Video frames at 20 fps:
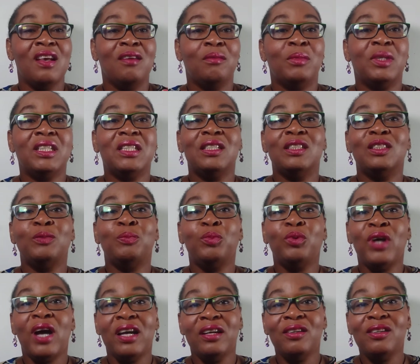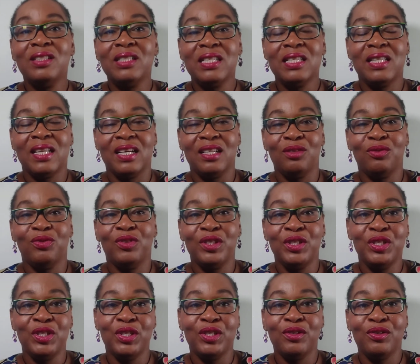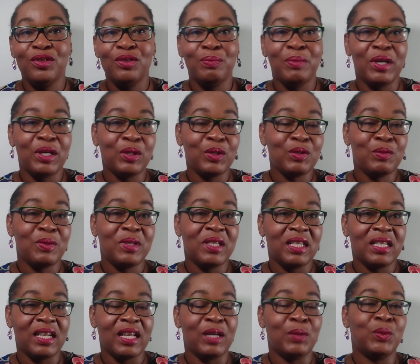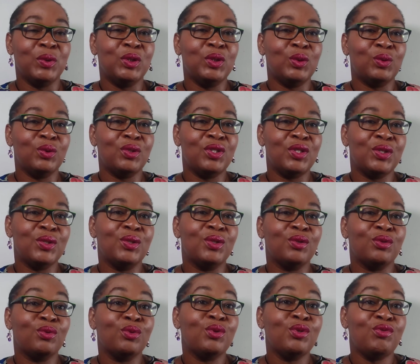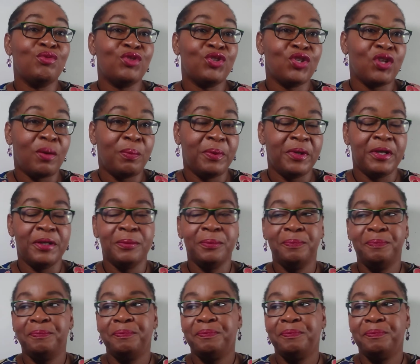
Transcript: Because prior to that, for years, my husband and I would go to grocery shopping.